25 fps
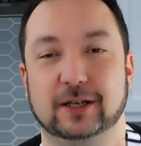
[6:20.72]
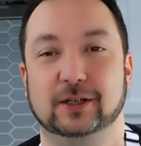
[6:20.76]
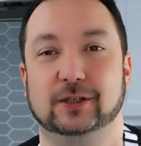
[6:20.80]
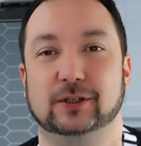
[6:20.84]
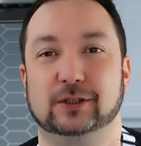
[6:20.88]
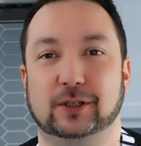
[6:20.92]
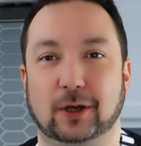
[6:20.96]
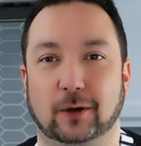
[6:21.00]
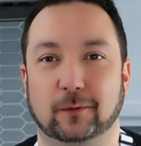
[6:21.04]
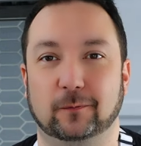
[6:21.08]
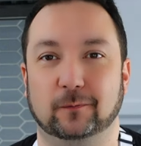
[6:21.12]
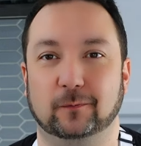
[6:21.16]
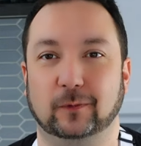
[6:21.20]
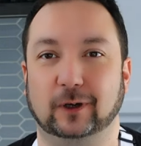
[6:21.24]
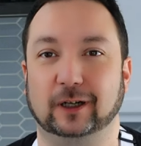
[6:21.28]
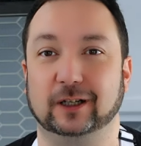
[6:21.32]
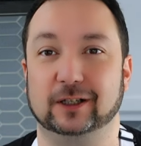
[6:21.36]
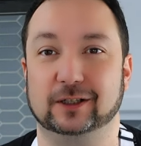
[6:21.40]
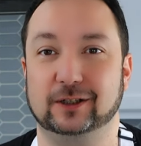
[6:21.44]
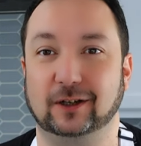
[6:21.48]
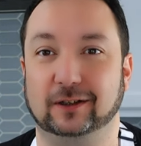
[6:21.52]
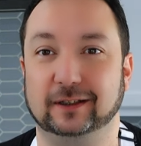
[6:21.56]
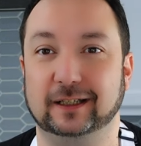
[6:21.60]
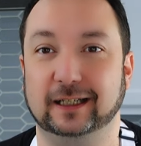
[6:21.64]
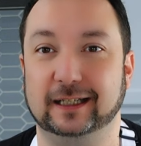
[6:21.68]
So we're gonna
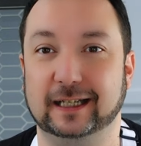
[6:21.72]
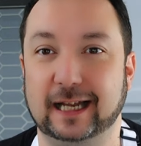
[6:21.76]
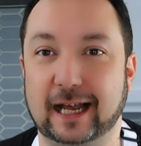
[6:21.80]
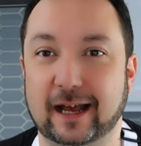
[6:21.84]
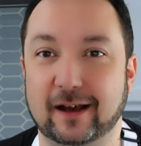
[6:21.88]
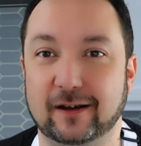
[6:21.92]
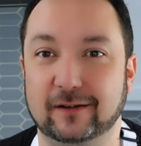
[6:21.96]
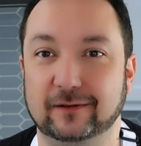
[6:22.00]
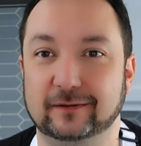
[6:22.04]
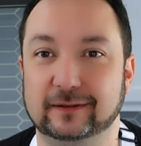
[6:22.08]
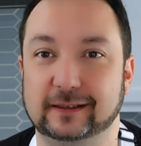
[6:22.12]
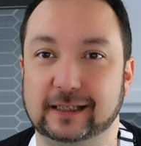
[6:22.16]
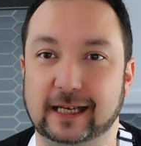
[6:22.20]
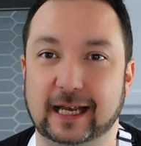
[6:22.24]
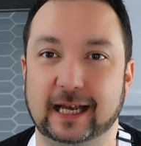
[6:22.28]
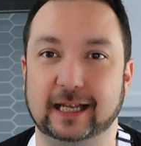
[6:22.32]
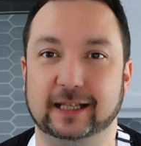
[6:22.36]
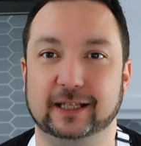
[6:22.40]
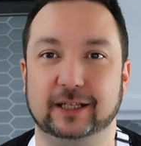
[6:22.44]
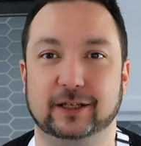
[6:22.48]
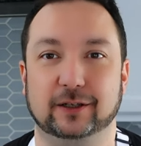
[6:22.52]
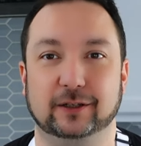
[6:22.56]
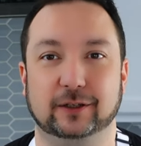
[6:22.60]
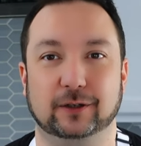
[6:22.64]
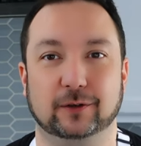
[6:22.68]
start that now,
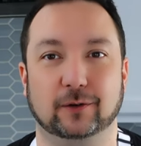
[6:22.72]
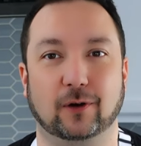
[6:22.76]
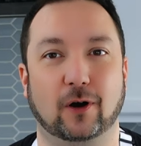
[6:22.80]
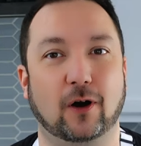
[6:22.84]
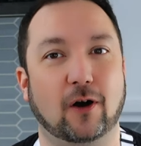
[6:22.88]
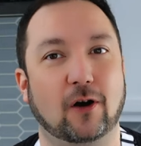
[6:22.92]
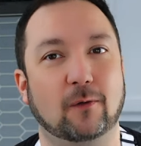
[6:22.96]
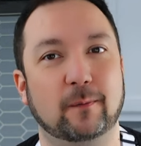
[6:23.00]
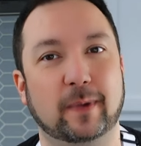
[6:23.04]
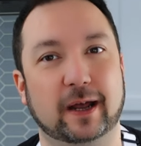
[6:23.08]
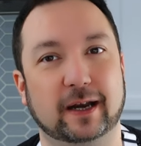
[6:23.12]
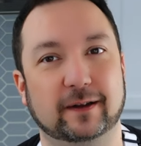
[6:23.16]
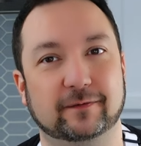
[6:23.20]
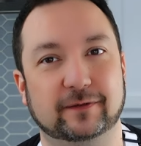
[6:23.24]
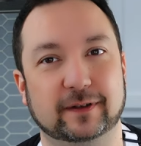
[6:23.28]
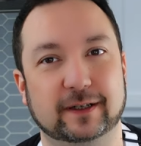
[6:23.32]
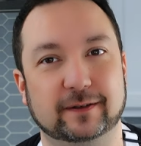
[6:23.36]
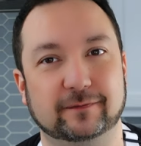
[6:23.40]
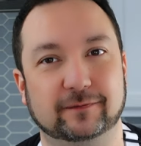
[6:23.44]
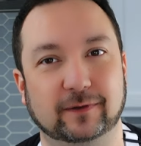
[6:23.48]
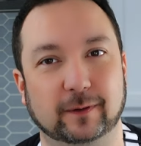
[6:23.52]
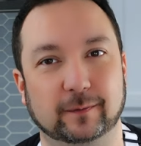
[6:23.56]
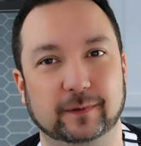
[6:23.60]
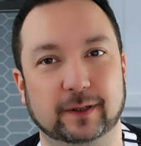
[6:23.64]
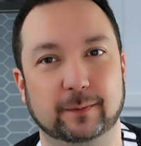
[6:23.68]
and you can all
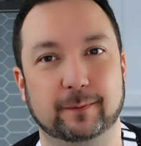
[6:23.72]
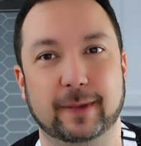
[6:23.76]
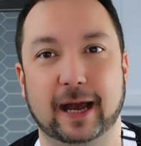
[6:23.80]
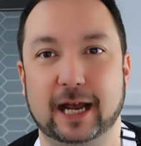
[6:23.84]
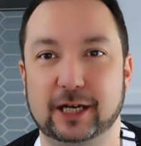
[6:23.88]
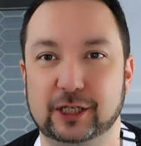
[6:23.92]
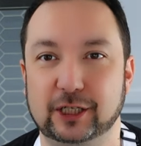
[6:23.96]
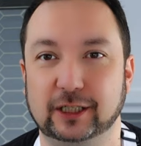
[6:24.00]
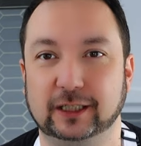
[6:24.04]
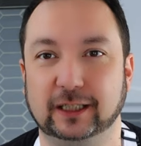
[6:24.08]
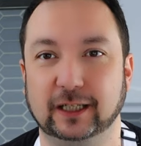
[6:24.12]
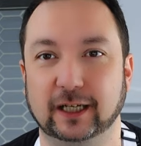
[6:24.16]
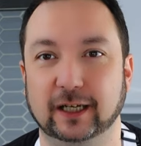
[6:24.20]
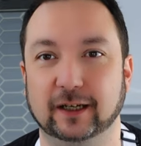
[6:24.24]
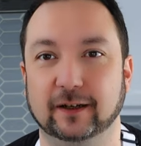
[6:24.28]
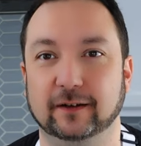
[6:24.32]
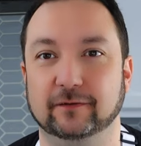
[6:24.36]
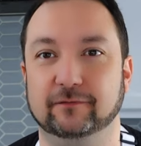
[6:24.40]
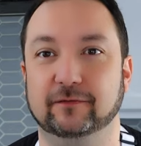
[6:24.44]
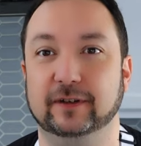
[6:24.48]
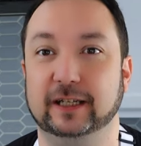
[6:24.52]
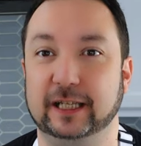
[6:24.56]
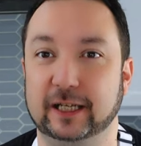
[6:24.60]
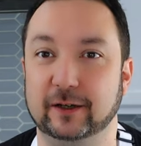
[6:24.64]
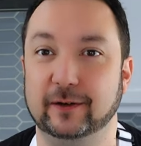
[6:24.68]
benefit from the magic
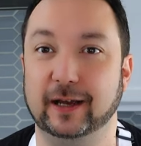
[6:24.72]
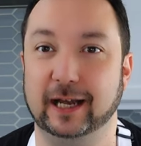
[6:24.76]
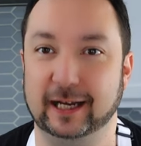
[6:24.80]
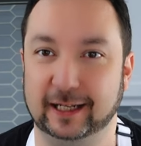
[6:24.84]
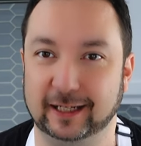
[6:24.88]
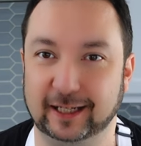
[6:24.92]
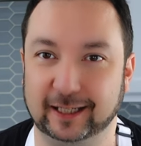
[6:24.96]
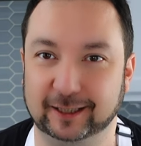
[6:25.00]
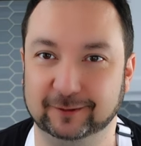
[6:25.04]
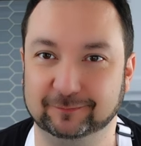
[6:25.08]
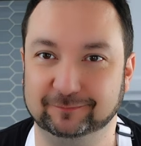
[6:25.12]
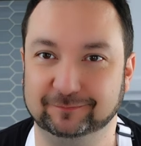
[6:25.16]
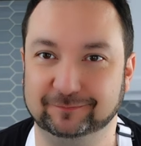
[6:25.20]
of video editing.